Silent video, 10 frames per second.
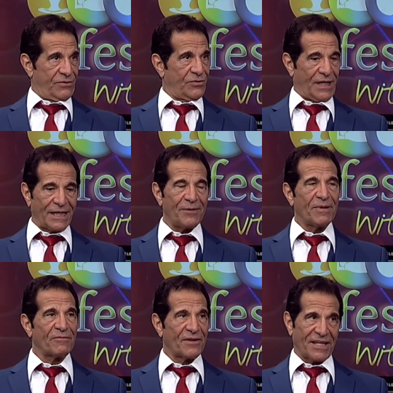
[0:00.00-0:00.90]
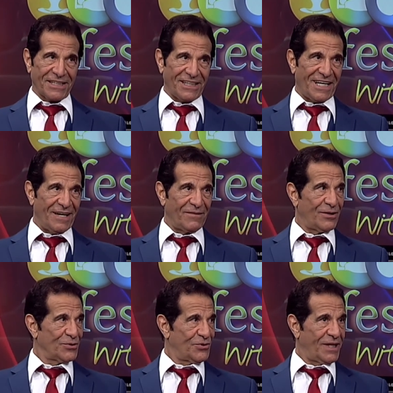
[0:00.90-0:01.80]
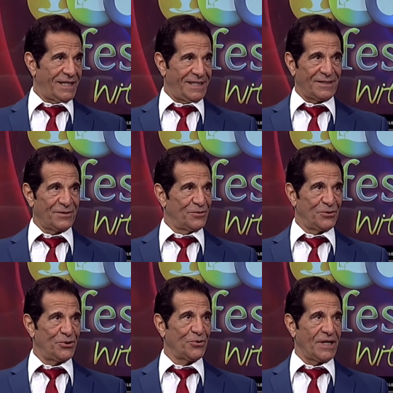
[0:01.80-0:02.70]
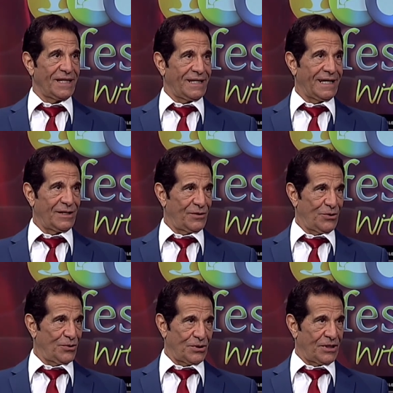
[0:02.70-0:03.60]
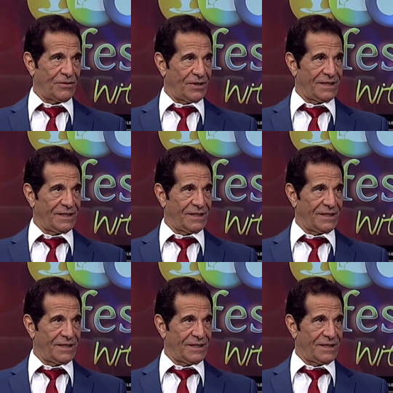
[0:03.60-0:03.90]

Try to keep everything alive. I don't try to do anything out of the ordinary.